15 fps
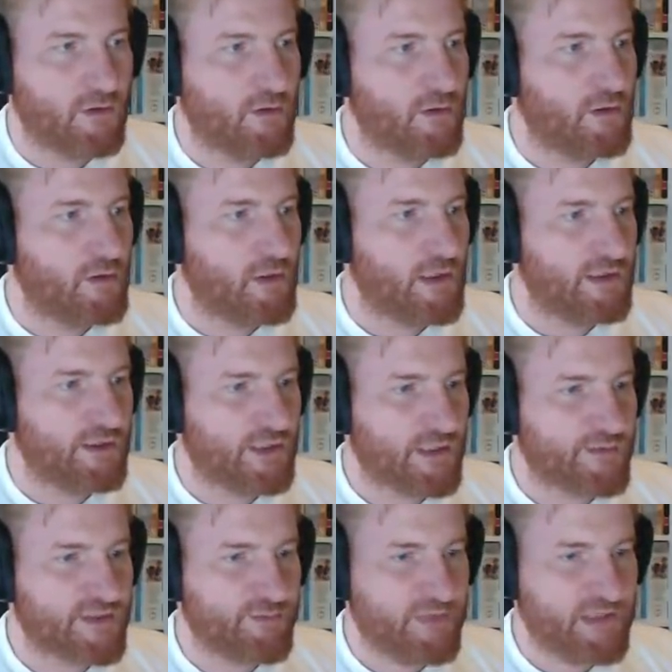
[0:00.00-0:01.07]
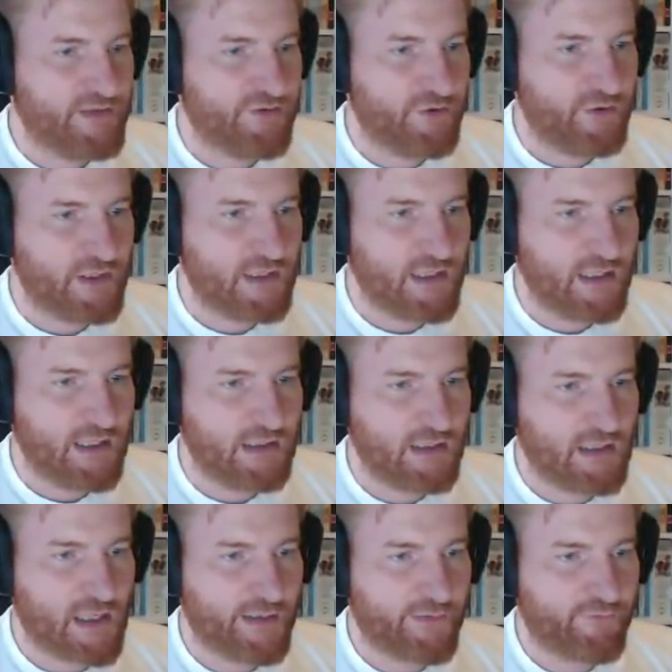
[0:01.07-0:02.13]
And here comes the P-38,
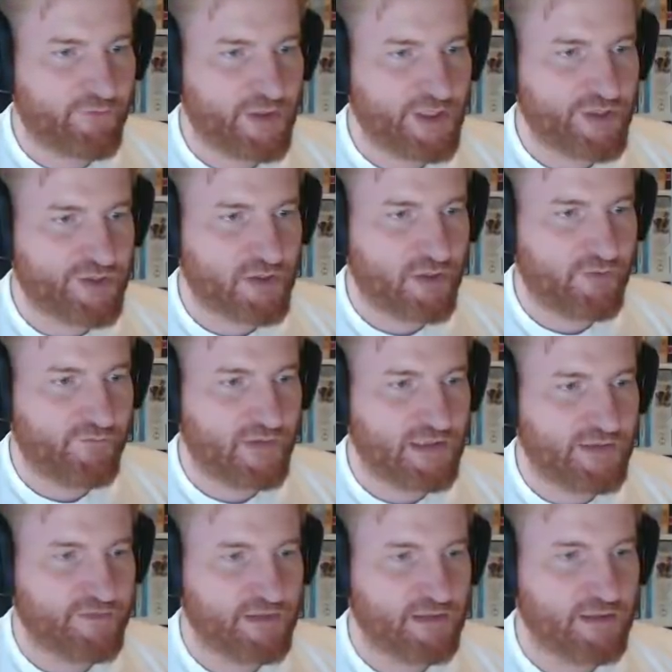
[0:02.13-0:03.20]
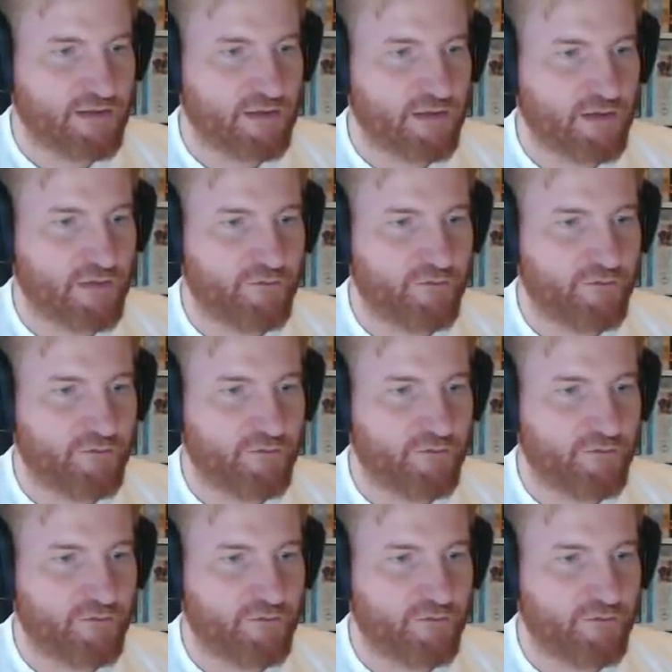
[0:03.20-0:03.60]
out of reach of anything of